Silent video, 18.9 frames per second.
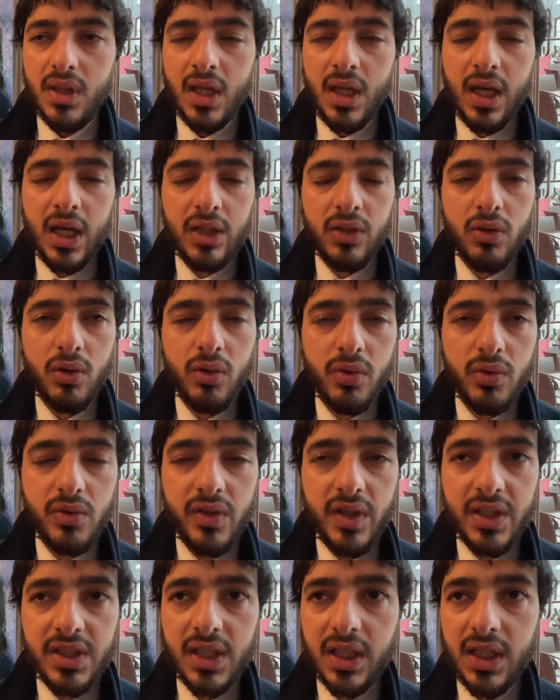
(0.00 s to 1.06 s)
And although
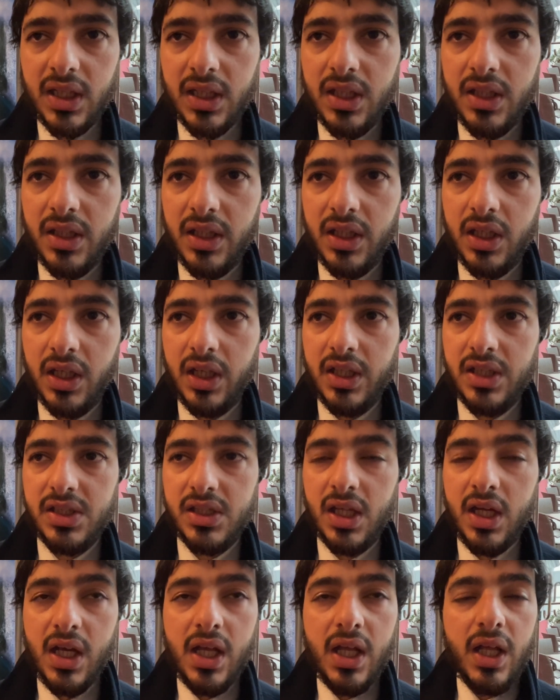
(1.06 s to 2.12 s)
the second thing is
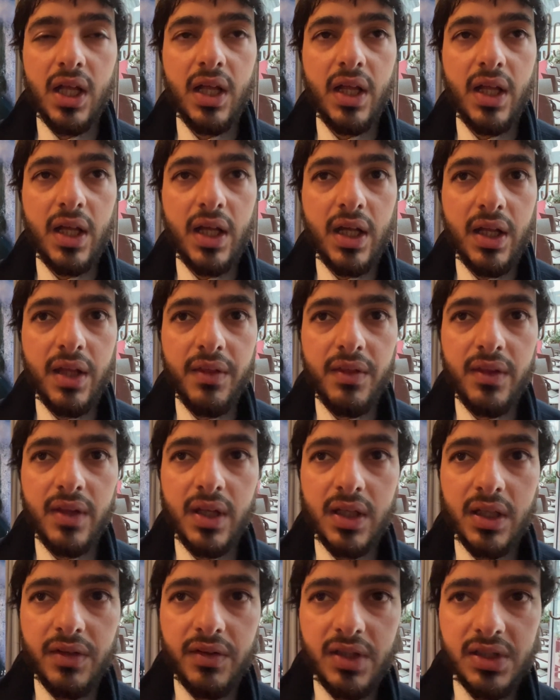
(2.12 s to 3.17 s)

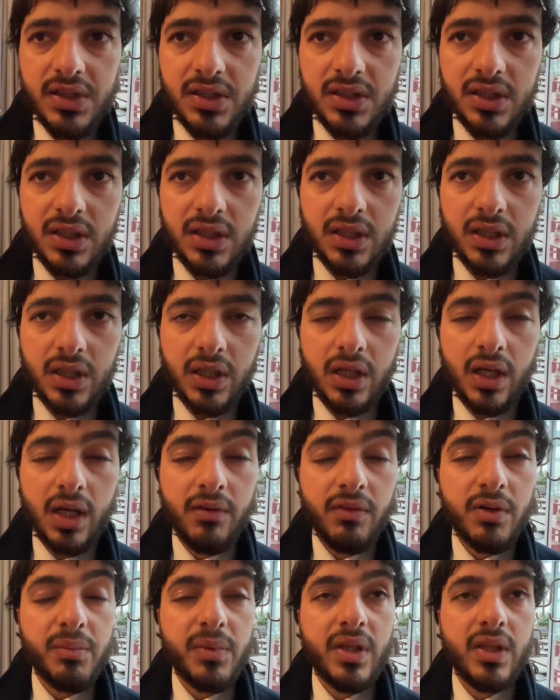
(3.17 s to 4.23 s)
this
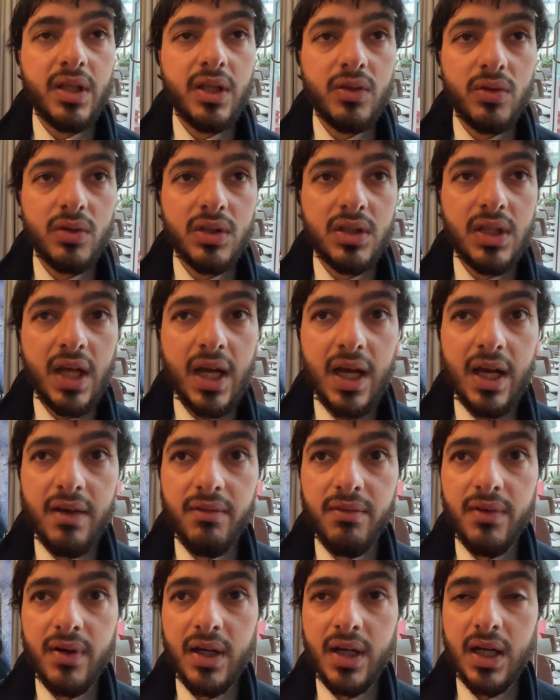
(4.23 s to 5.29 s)
government, they don't
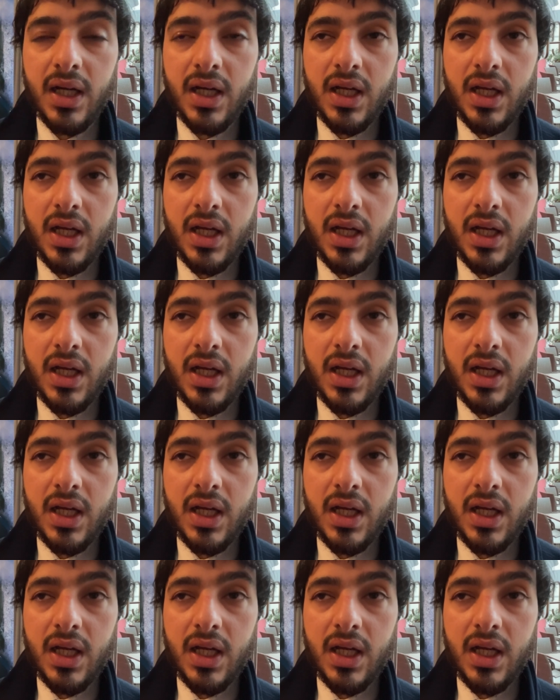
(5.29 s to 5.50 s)
have a